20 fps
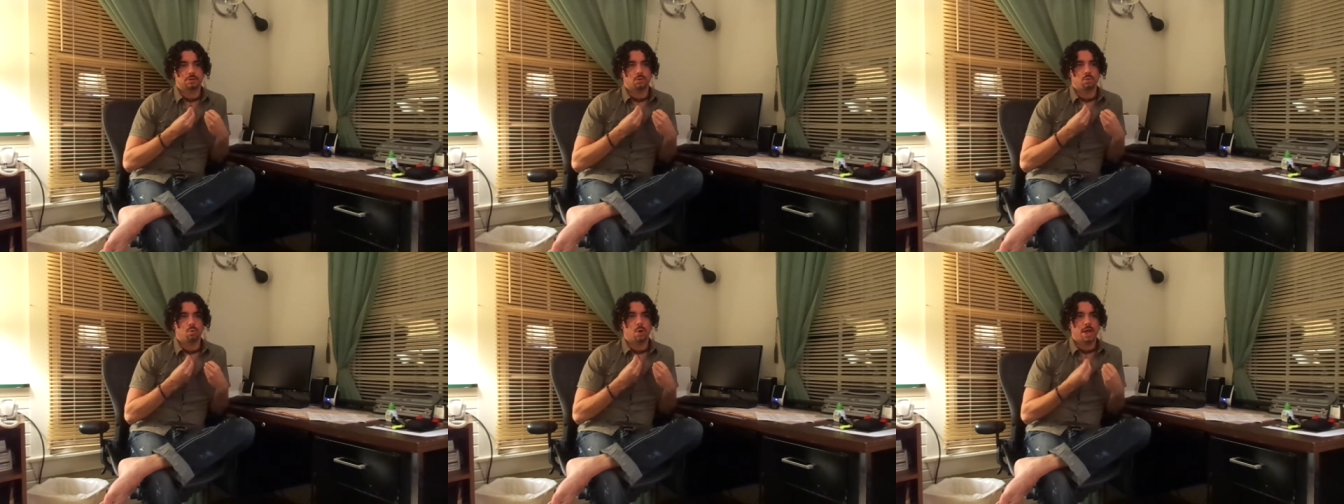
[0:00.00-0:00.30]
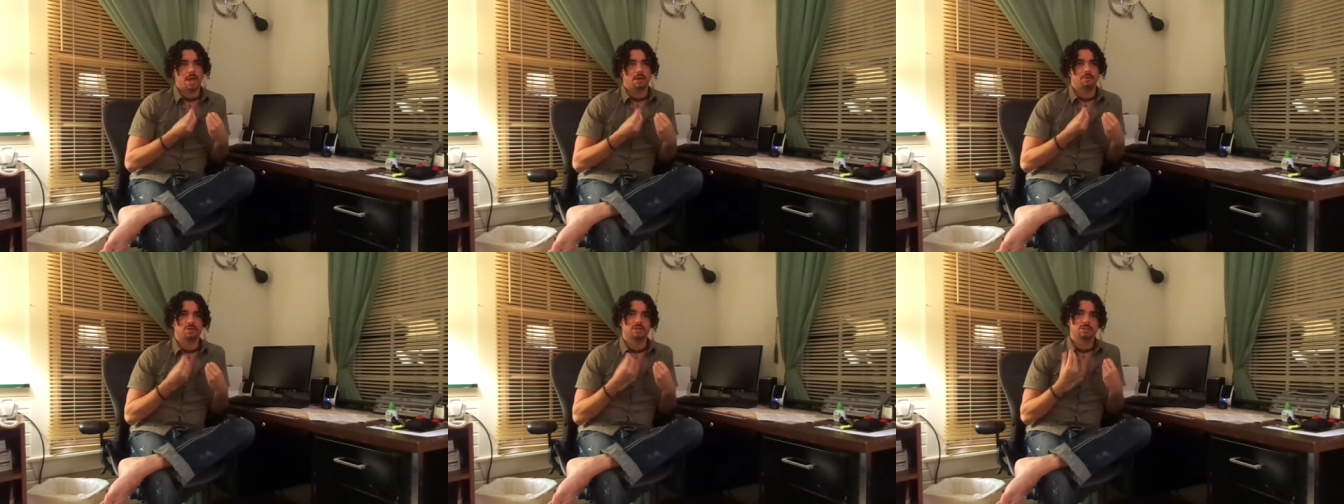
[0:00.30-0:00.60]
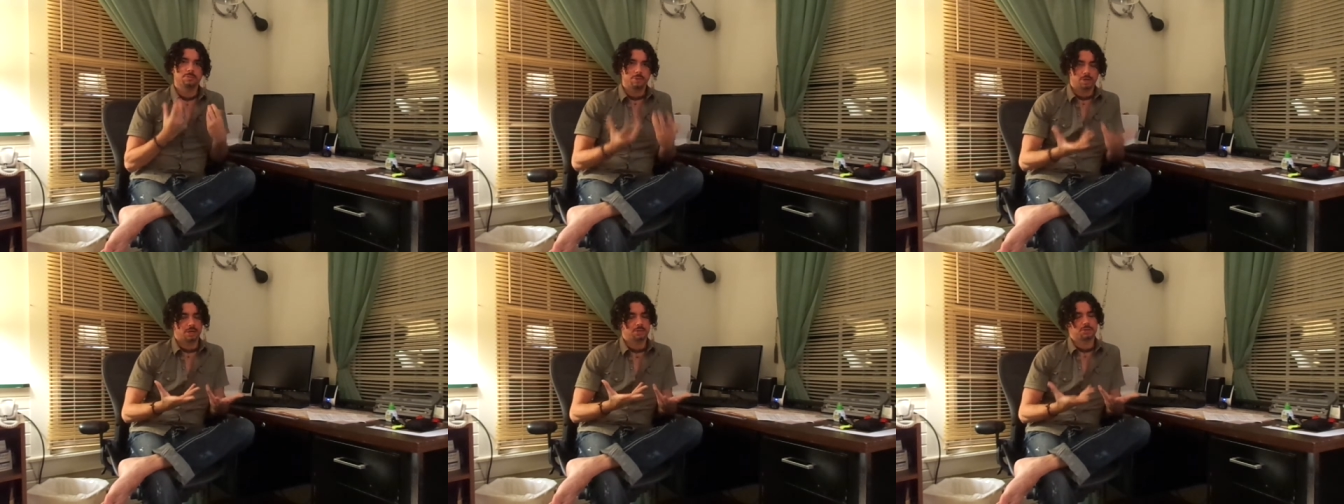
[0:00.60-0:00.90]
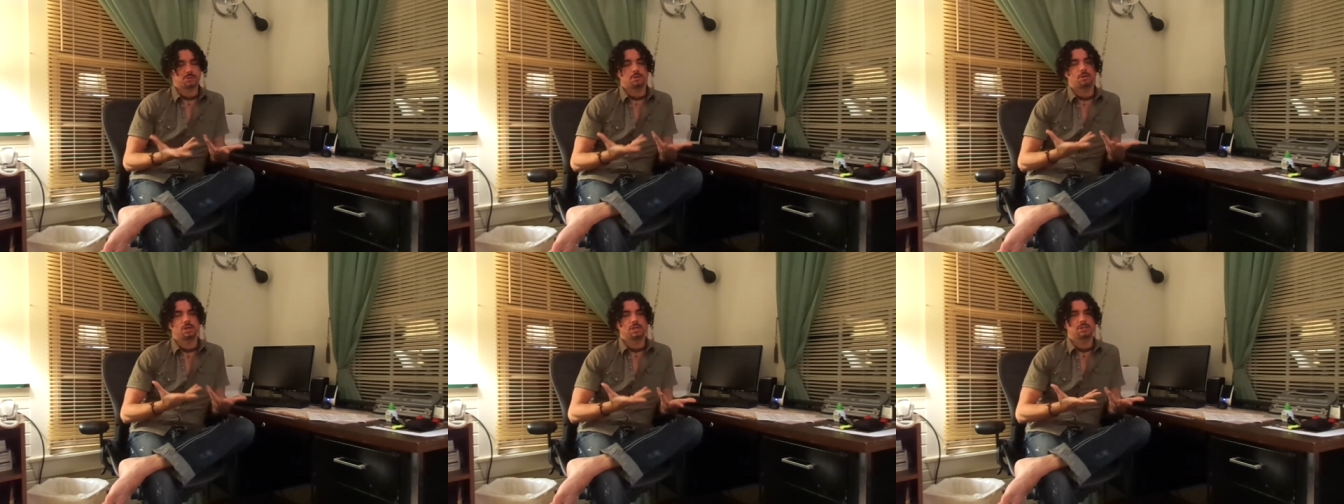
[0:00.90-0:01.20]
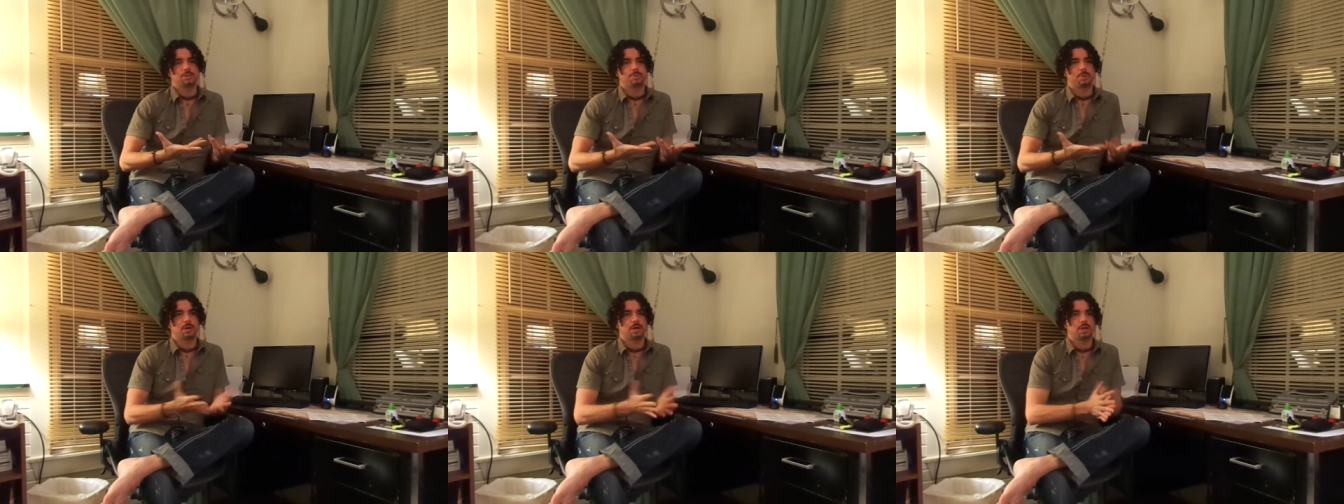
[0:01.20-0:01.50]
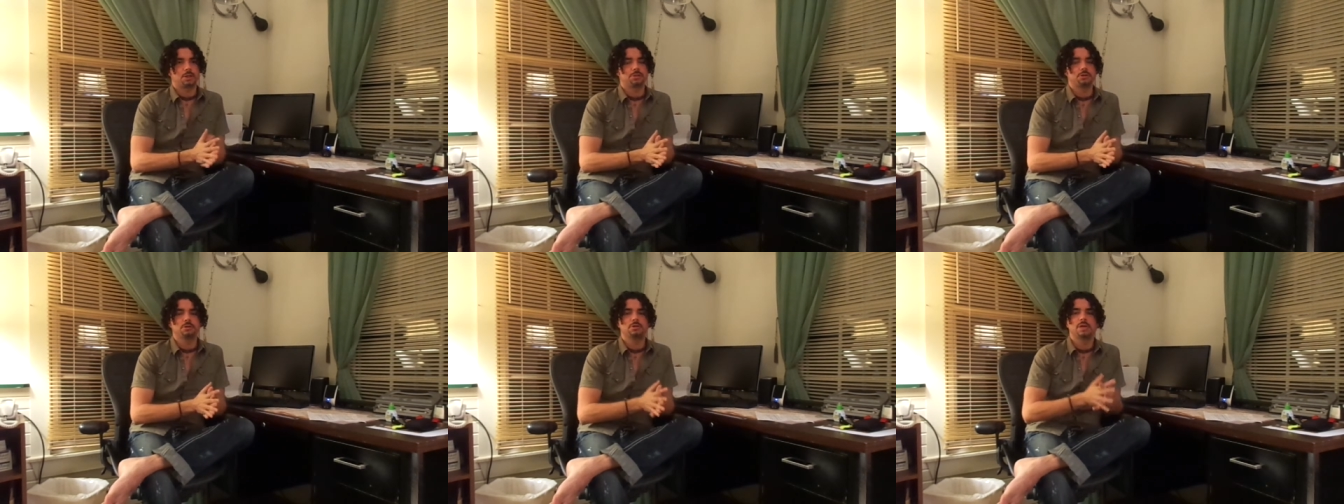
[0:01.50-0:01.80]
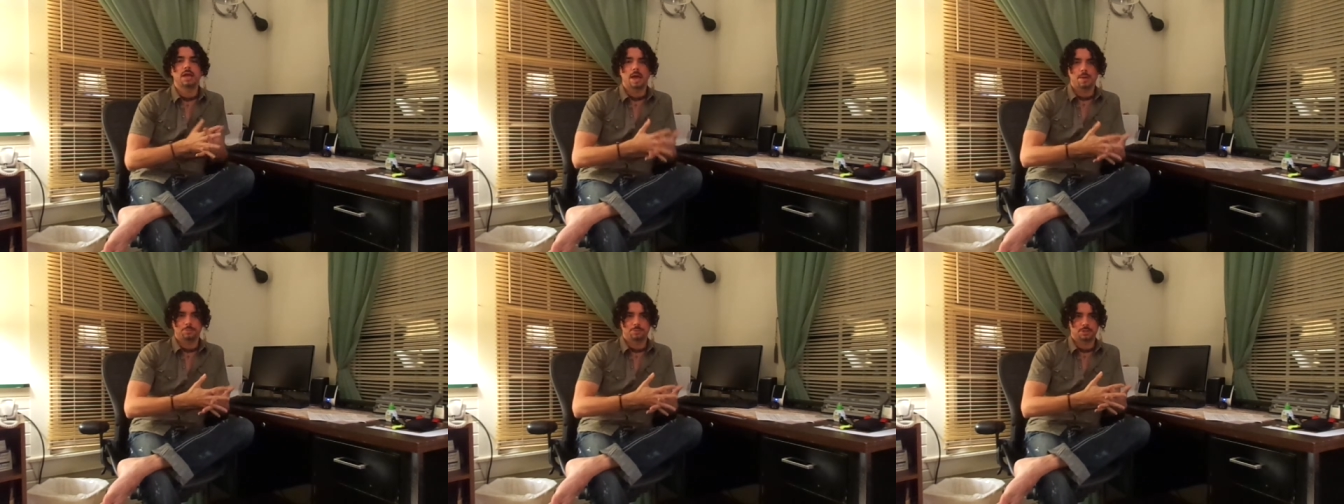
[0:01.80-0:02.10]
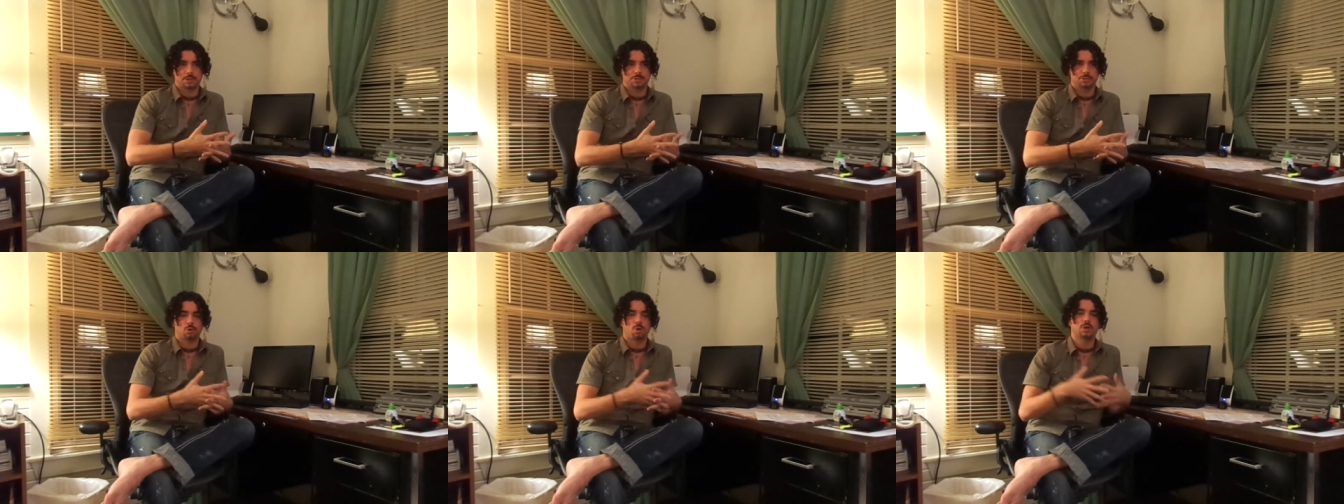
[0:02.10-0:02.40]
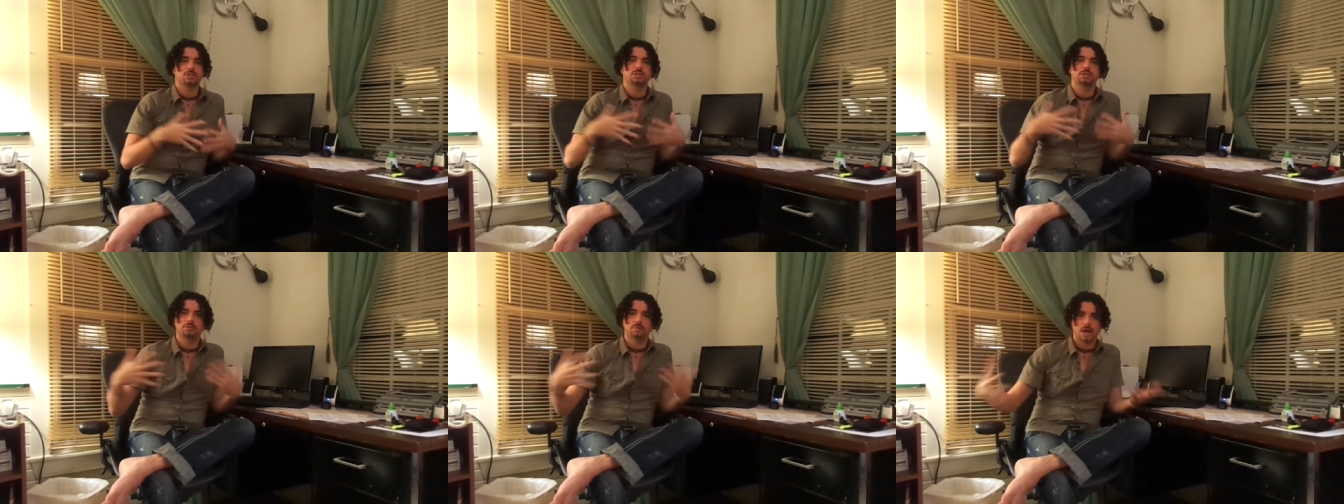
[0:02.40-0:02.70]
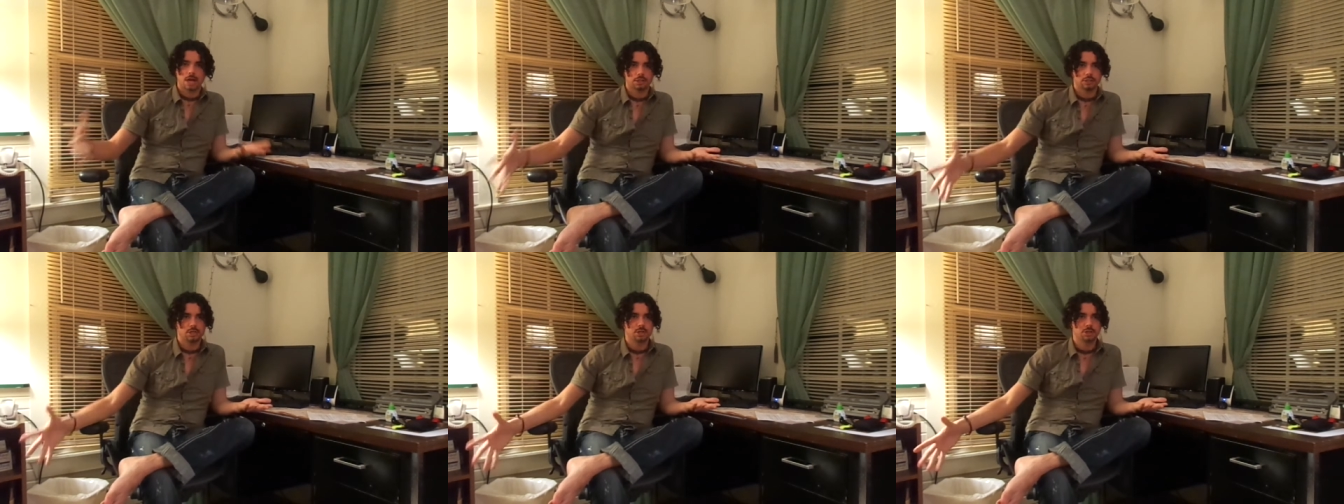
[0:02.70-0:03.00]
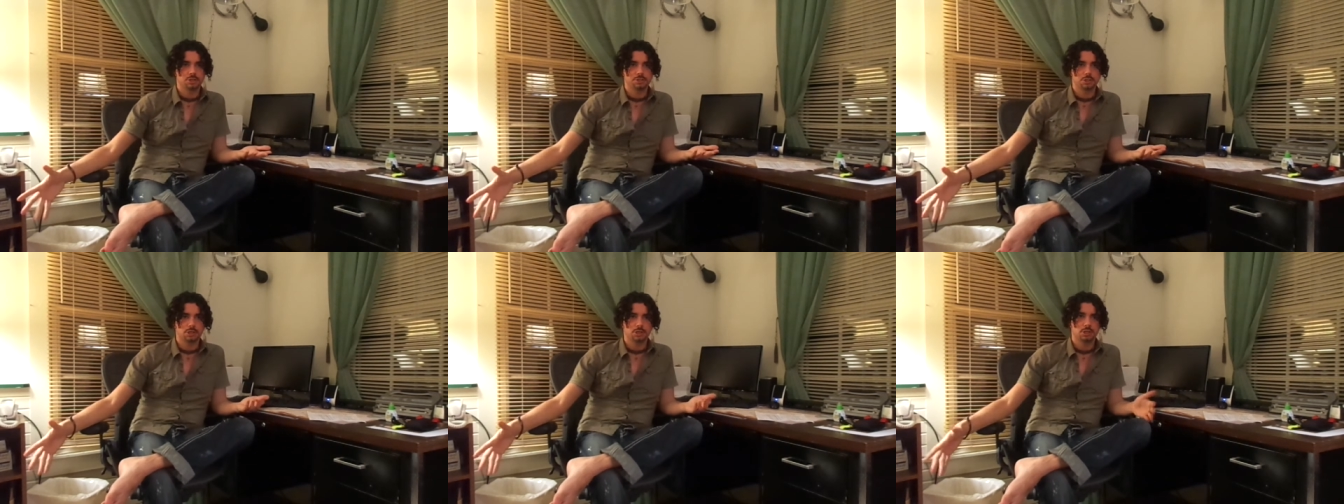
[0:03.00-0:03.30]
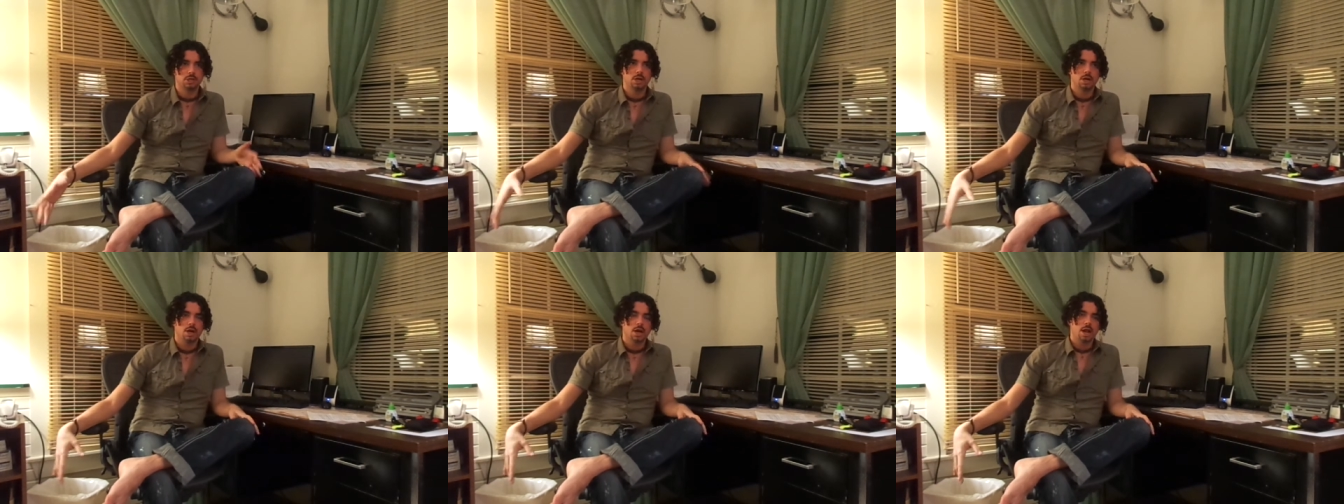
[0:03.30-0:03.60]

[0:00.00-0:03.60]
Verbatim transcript: way of experiencing the Holy Spirit through nepsis, going to divine liturgy.